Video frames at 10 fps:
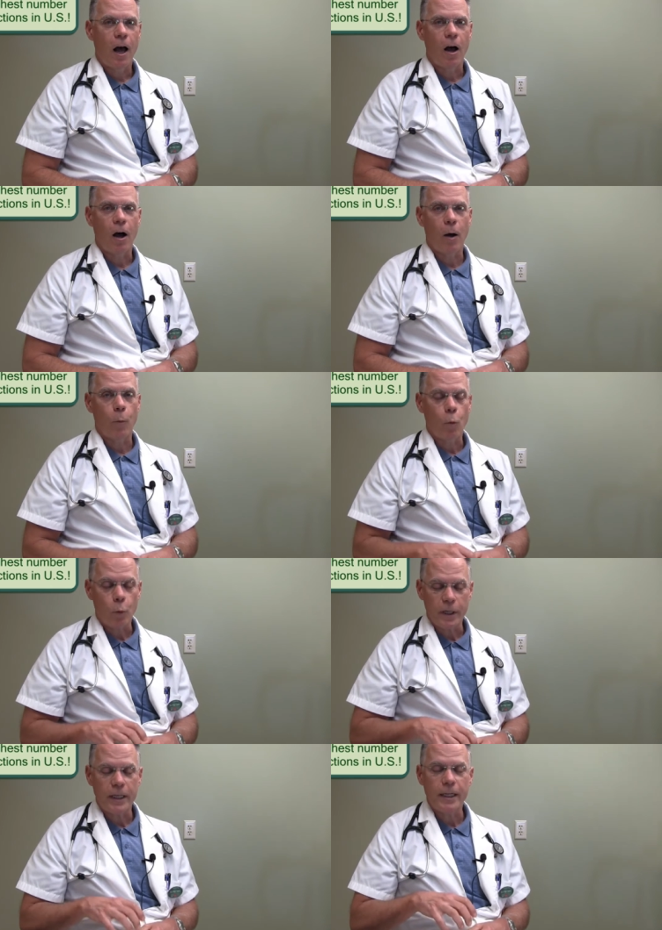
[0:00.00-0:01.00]
Um,
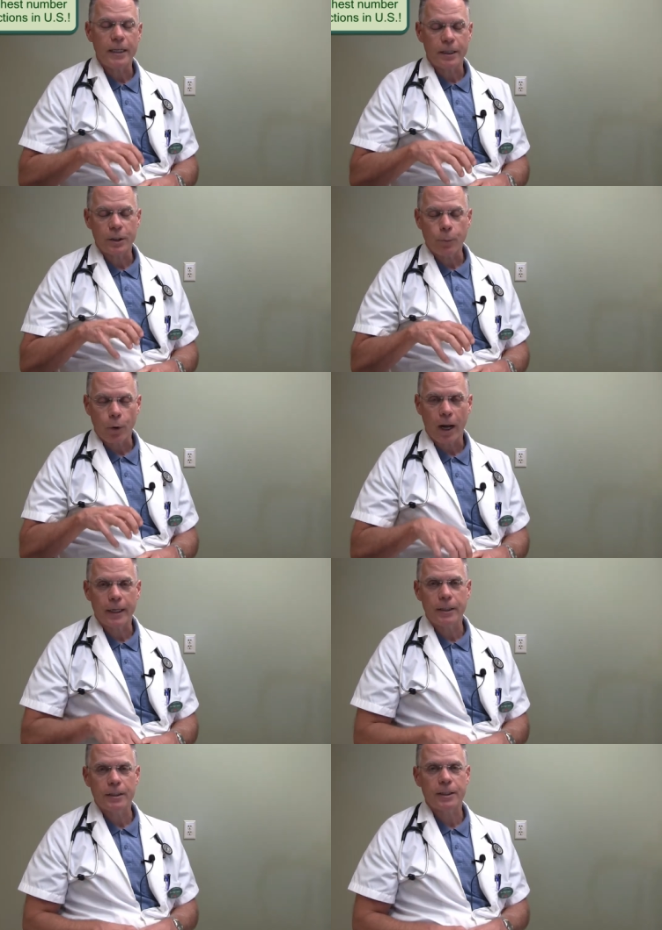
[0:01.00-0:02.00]
we in this
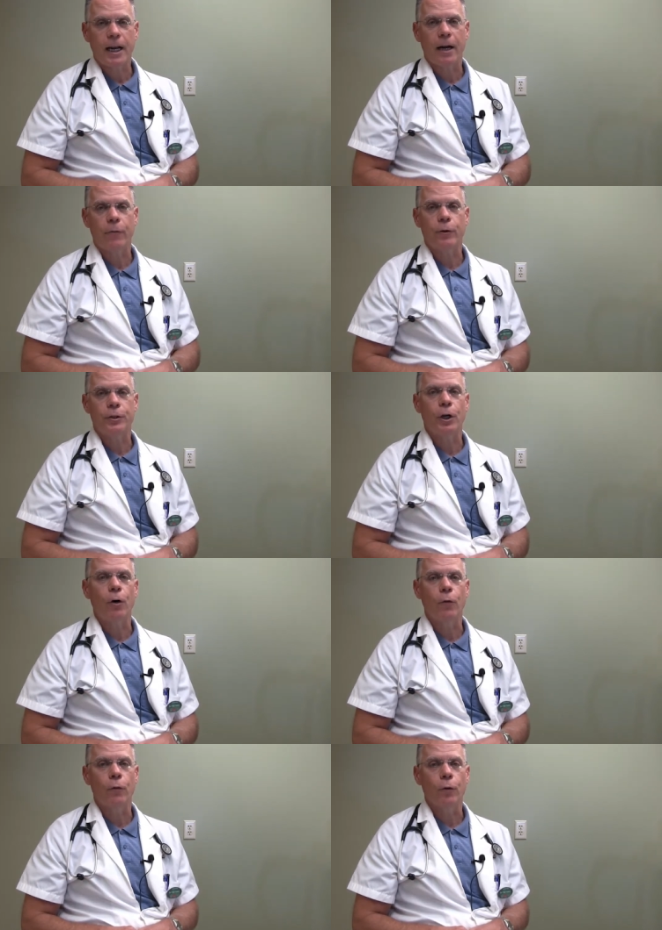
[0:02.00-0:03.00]
practice average
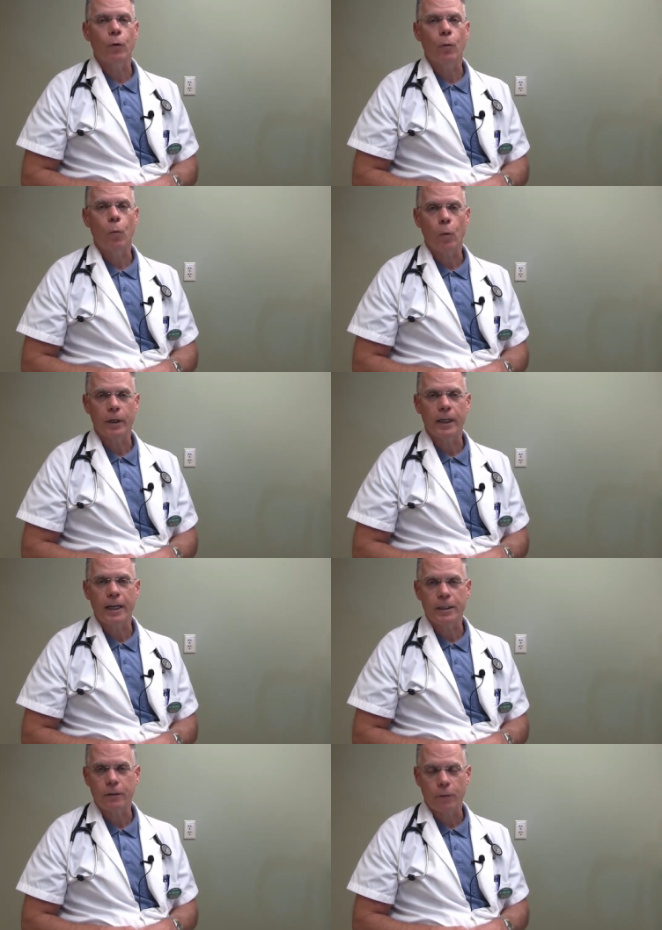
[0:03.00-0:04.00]
over one
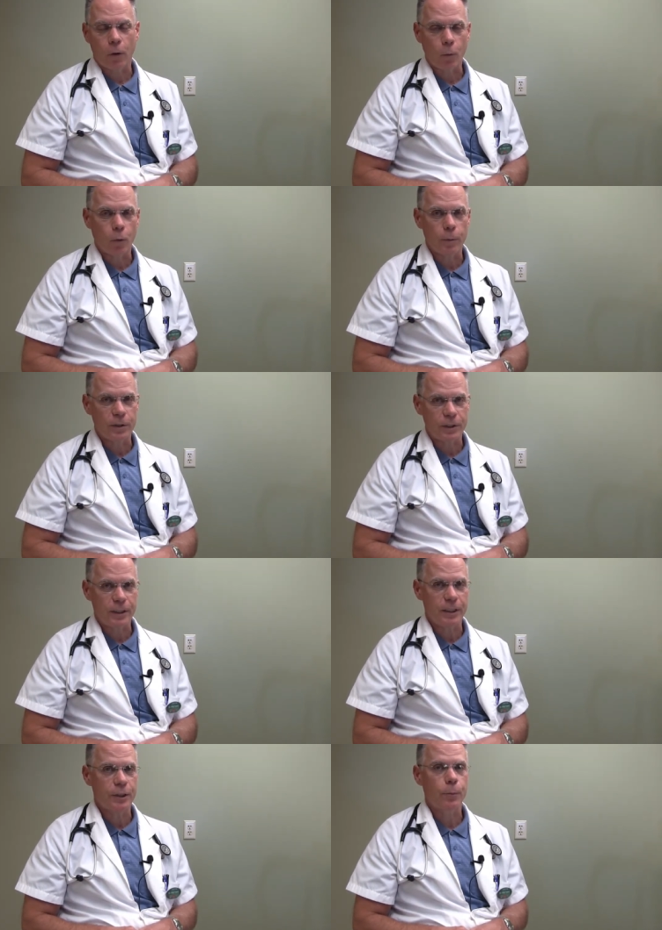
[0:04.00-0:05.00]
case of heartworm
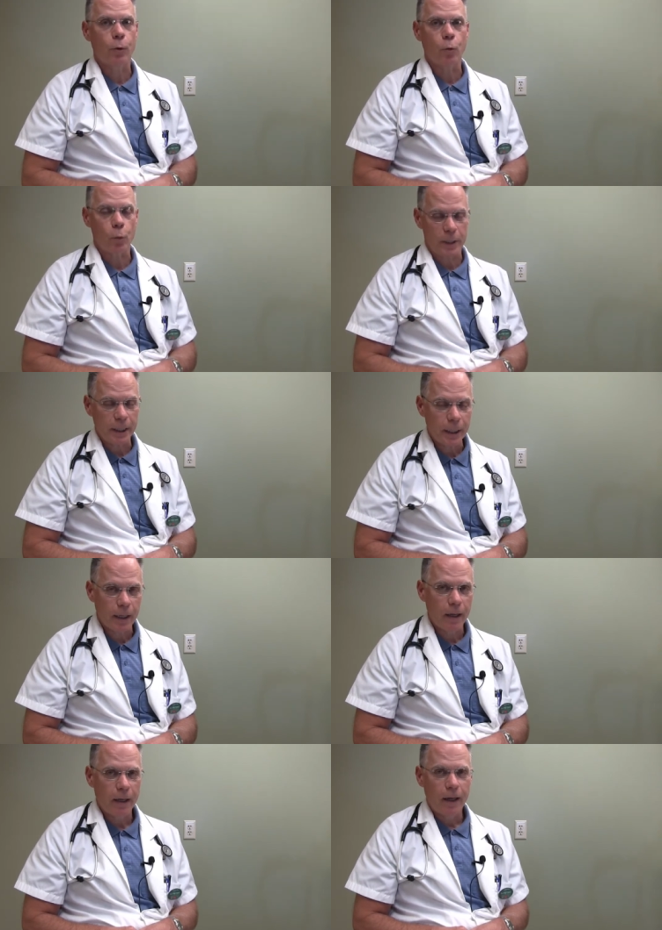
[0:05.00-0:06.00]
disease per
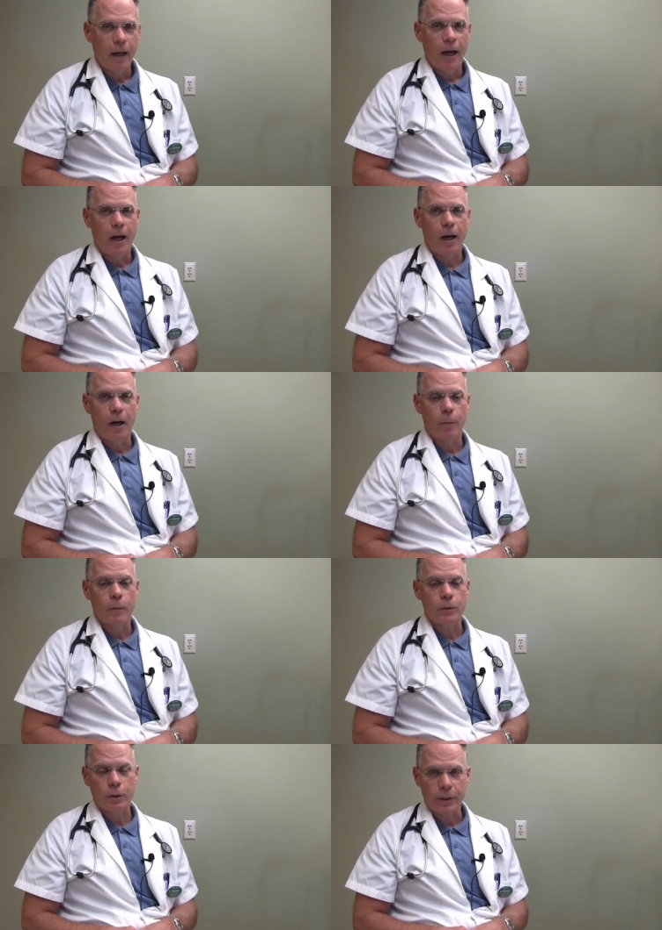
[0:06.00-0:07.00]
week.
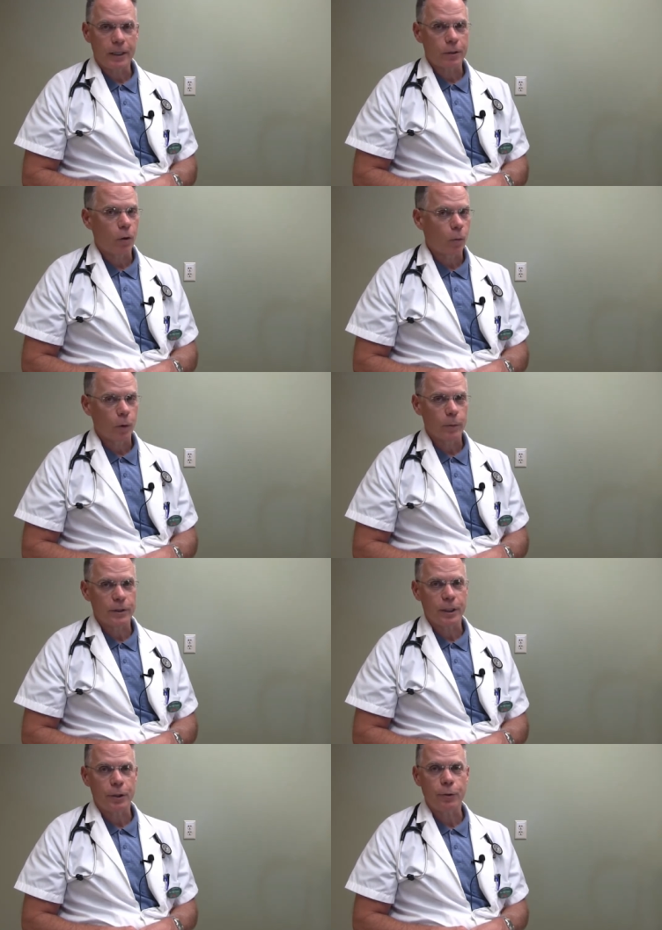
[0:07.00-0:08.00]
Um, so yes, heartworm
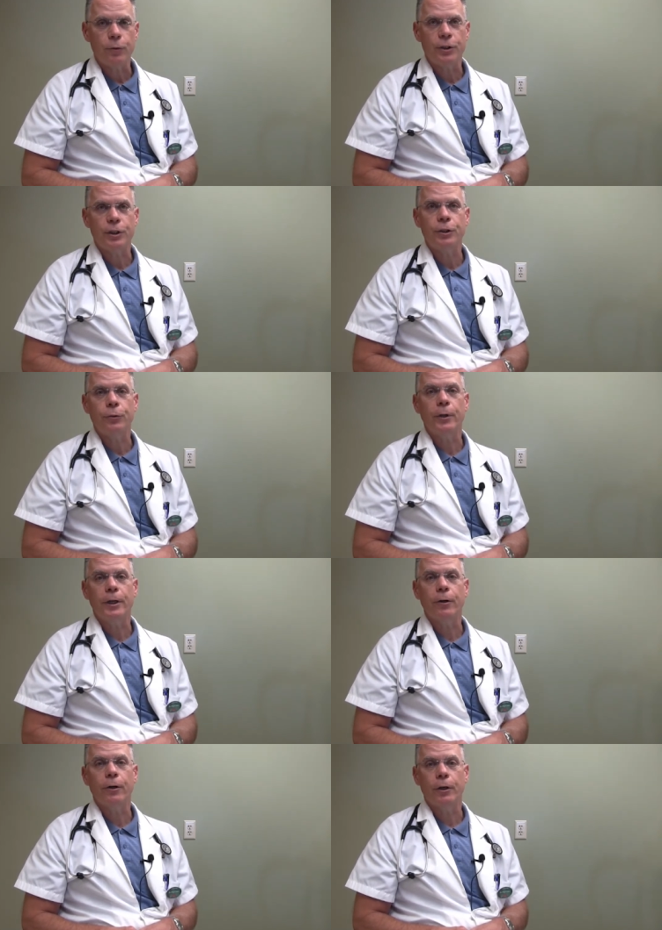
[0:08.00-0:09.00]
is a huge issue
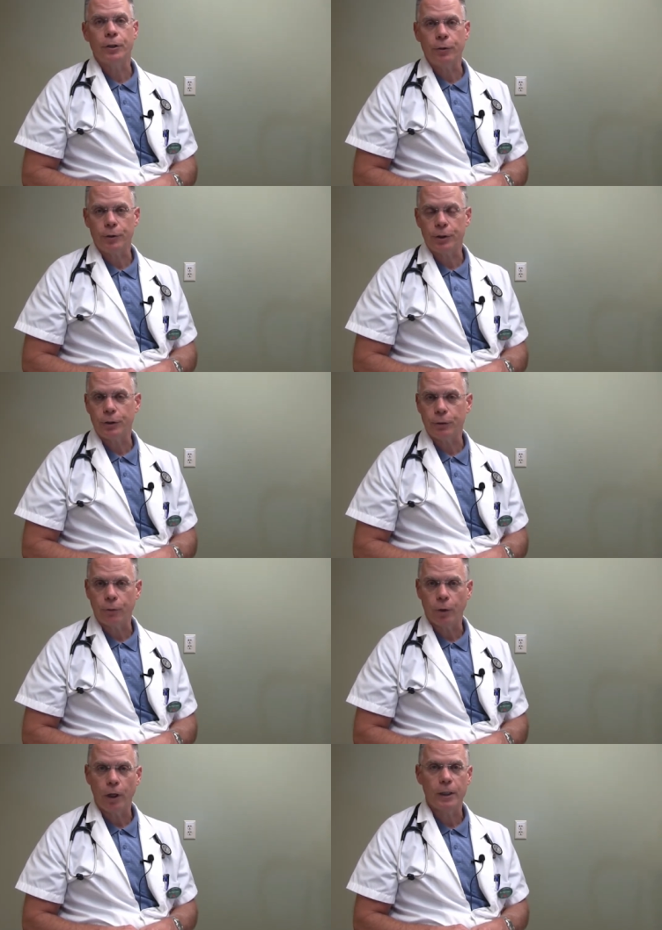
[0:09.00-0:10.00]
here, a huge issue
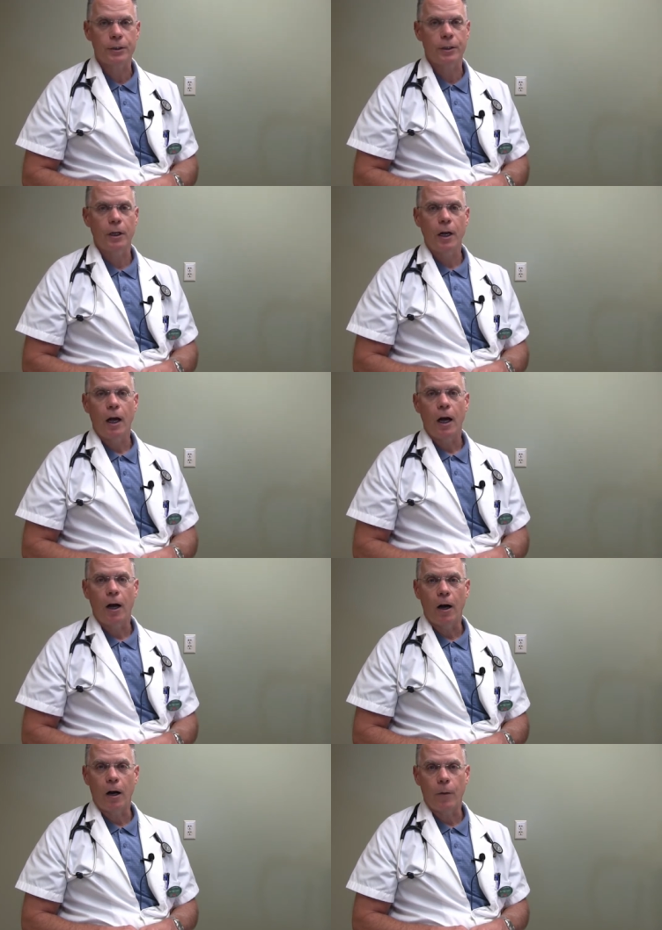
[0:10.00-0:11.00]
for us
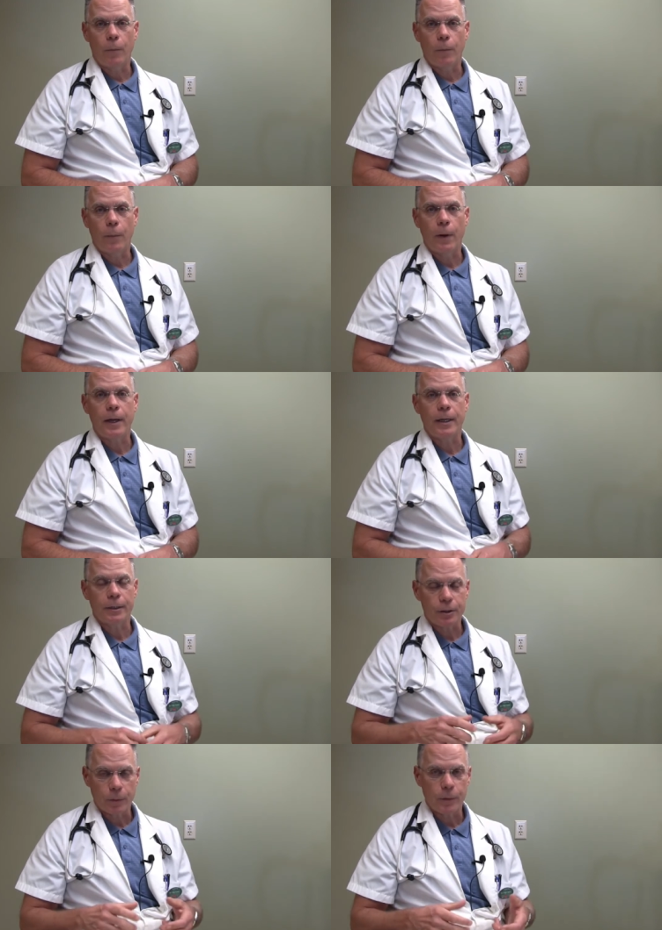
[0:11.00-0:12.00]
um,
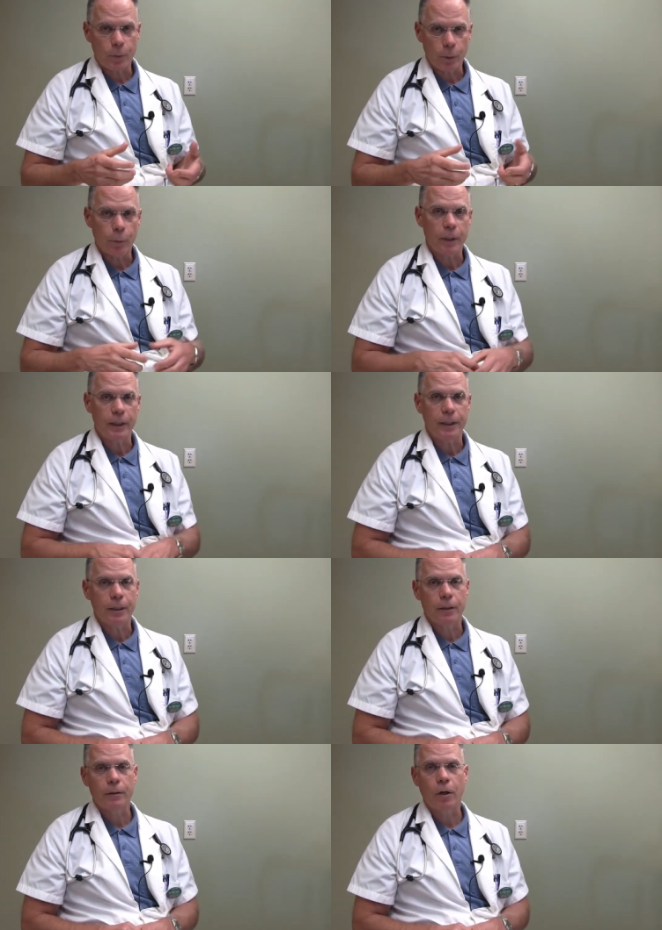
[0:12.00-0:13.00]
and something we really need
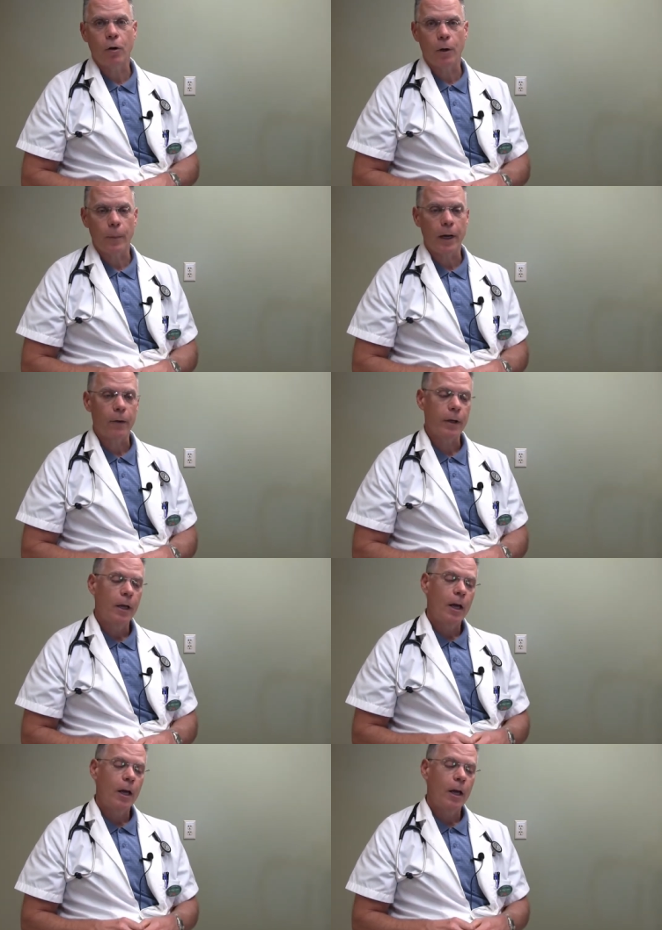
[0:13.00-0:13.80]
to talk about.